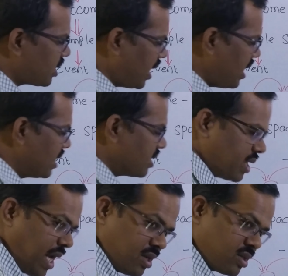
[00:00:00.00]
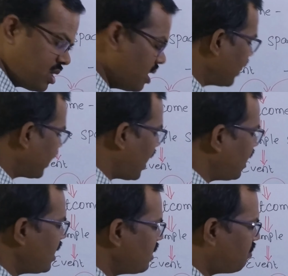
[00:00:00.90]
three incidents, can
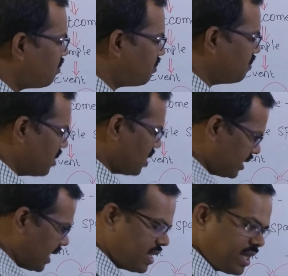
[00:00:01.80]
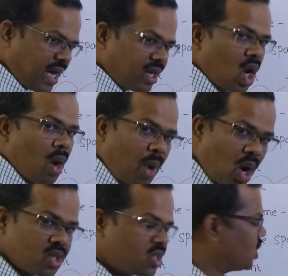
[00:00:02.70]
I say that
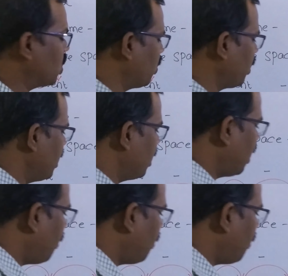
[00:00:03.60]
for sure the